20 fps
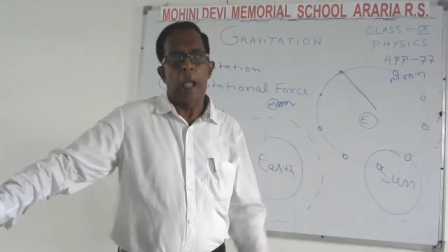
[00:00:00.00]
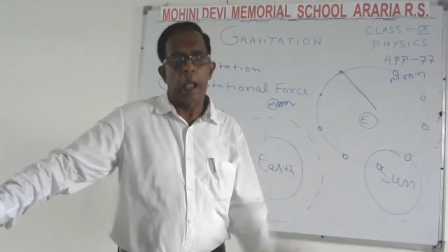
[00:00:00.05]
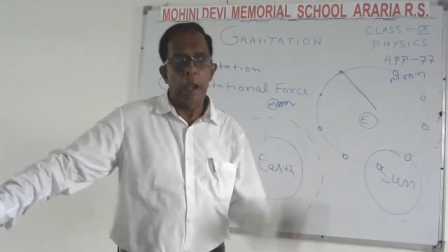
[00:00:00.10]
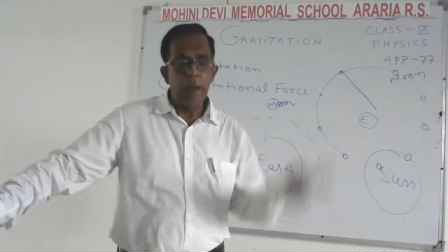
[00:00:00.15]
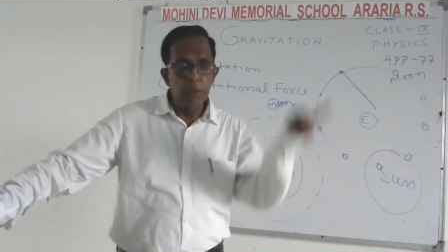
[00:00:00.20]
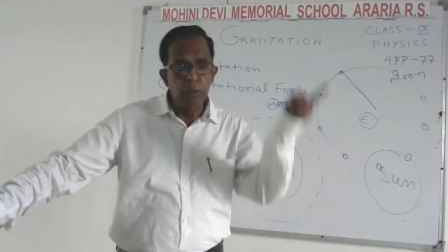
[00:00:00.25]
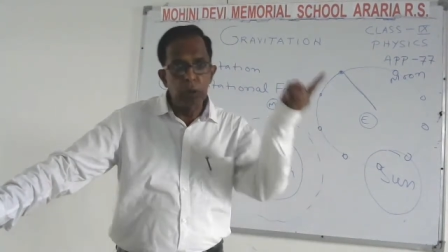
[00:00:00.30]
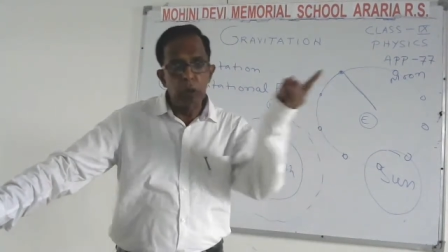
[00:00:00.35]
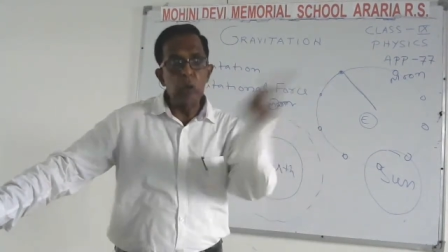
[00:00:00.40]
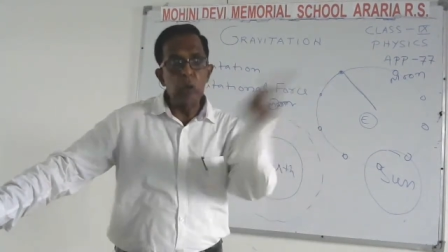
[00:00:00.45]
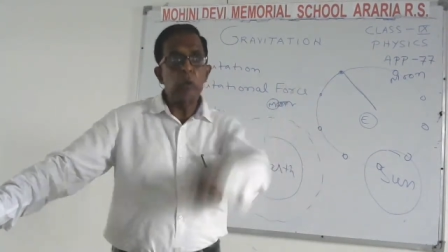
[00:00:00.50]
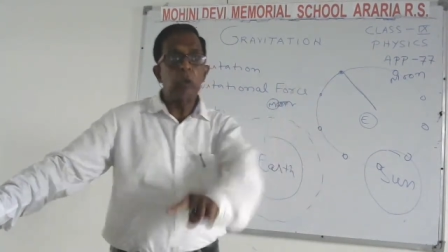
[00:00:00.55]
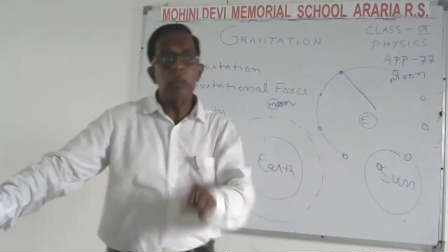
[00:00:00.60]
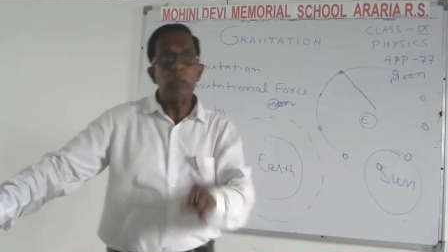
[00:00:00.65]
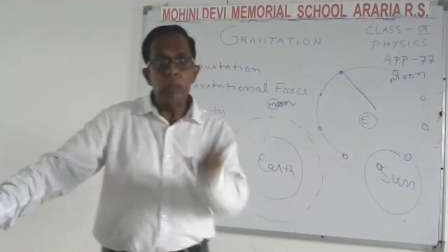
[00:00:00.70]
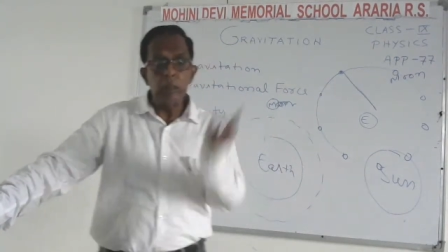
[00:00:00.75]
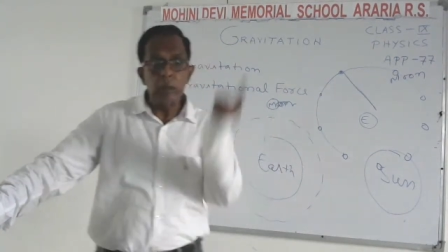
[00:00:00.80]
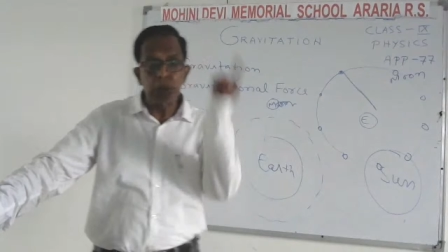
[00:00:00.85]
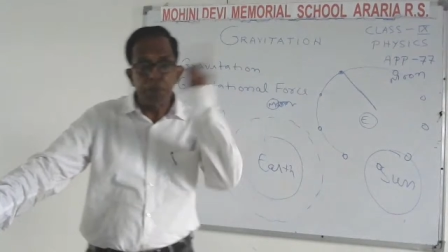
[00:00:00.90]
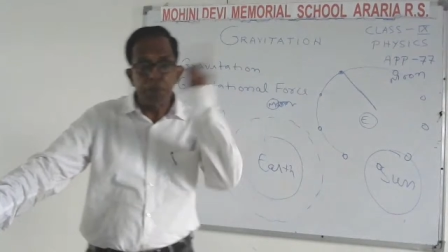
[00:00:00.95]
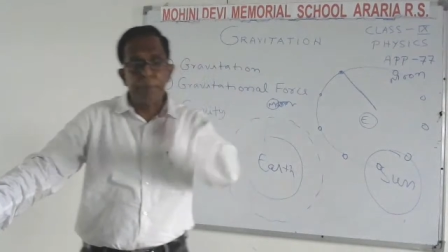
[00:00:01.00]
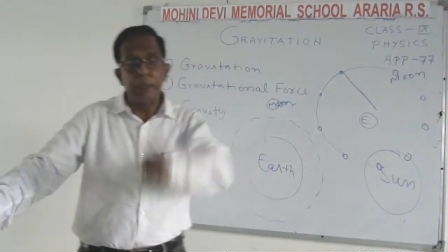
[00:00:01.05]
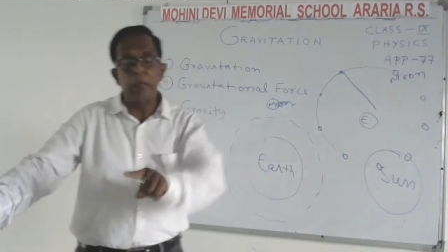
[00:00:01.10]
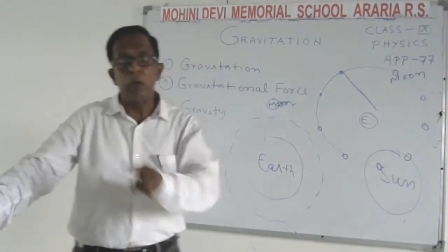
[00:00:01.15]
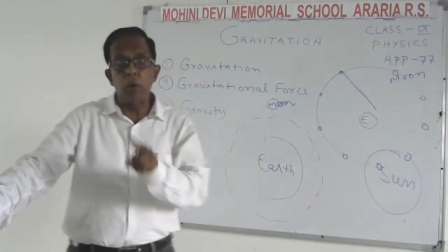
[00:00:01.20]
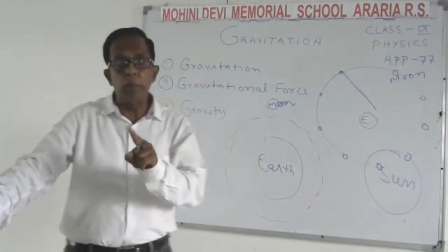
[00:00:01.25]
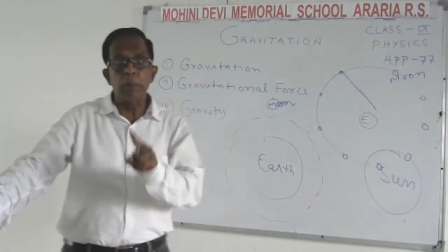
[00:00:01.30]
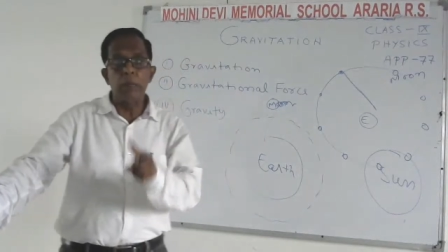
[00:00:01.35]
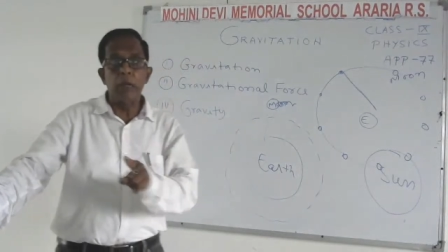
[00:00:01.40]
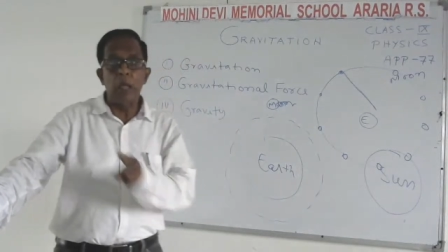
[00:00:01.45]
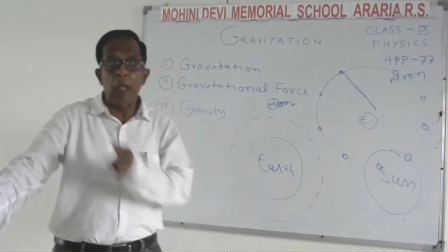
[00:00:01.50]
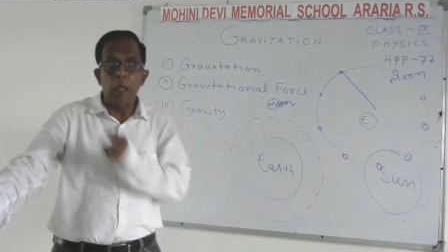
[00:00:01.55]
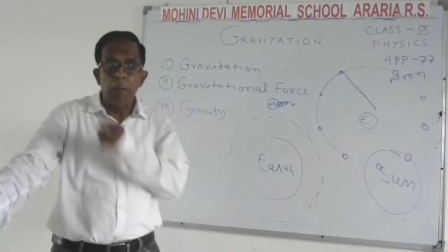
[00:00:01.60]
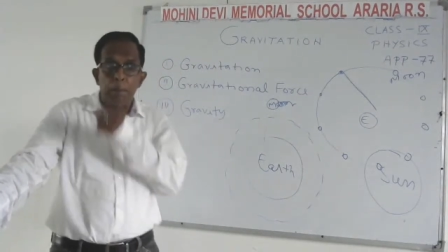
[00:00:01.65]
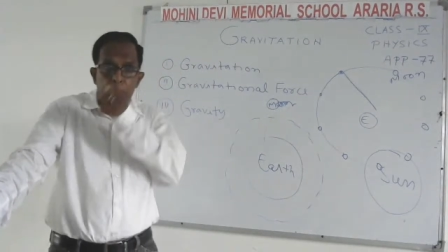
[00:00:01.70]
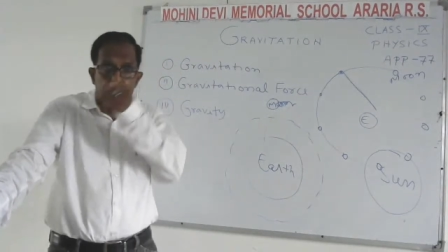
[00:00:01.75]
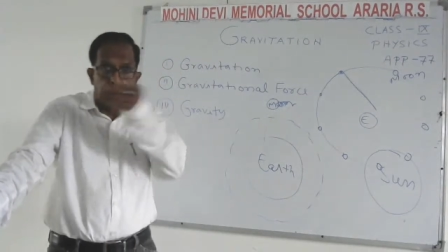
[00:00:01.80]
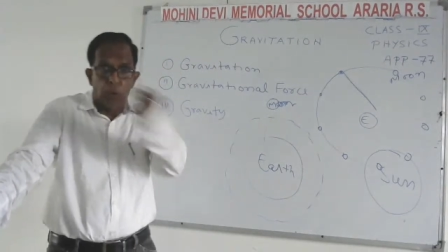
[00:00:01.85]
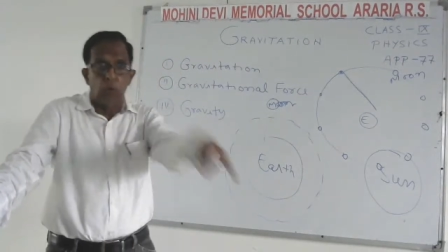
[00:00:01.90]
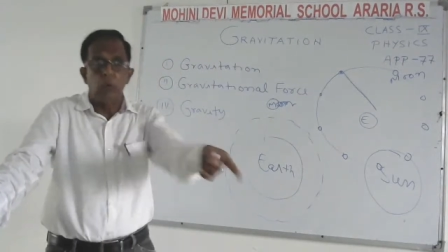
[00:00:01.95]
And due to this phenomena,
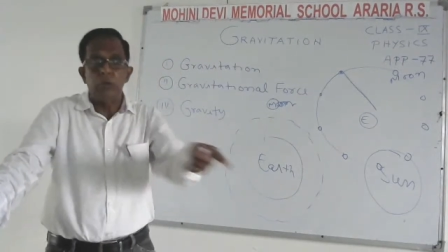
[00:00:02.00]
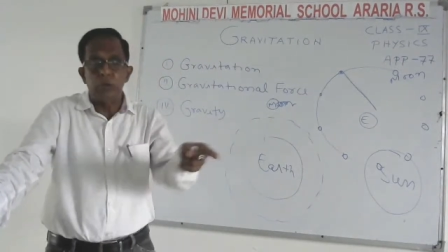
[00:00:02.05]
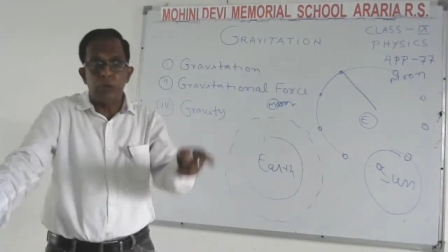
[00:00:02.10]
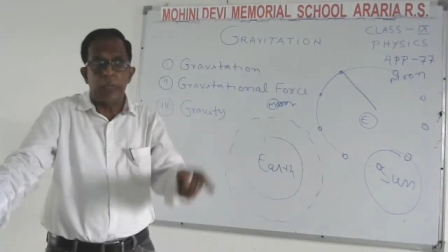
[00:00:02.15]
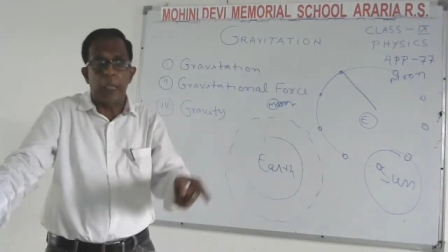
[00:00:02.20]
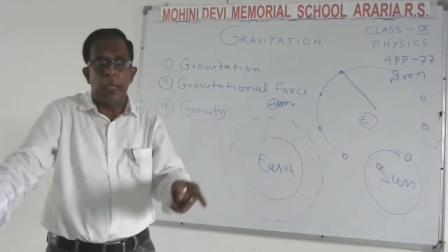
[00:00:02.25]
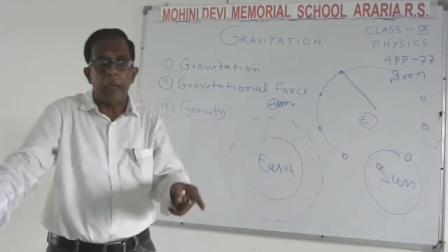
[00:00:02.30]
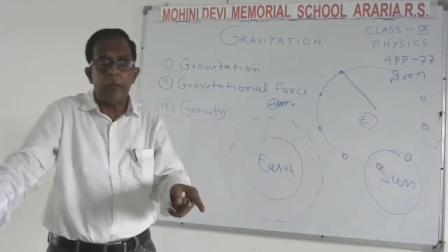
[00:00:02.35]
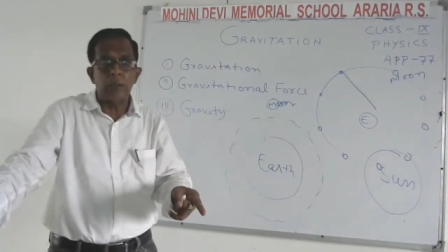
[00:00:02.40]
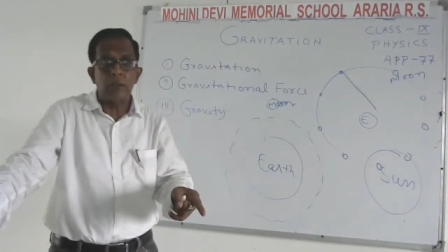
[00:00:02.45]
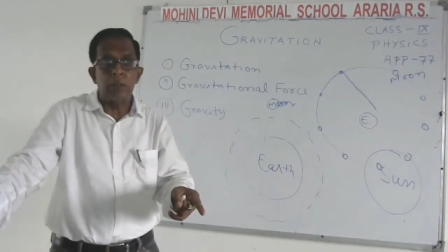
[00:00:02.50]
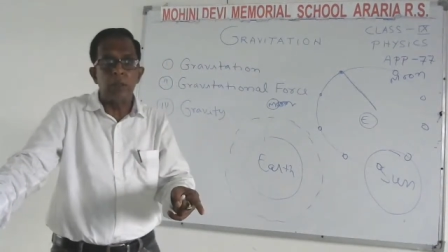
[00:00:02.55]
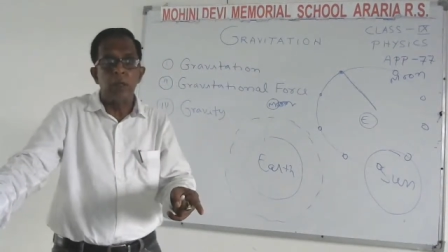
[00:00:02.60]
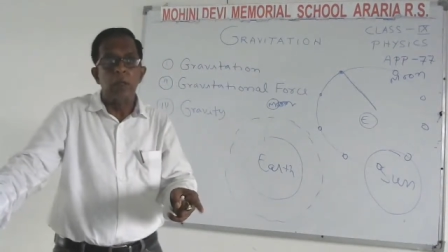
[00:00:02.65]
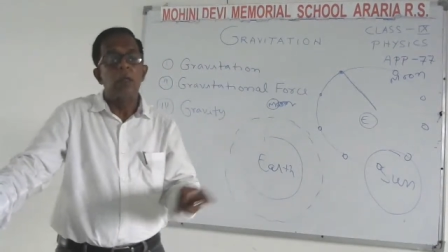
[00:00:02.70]
a force act.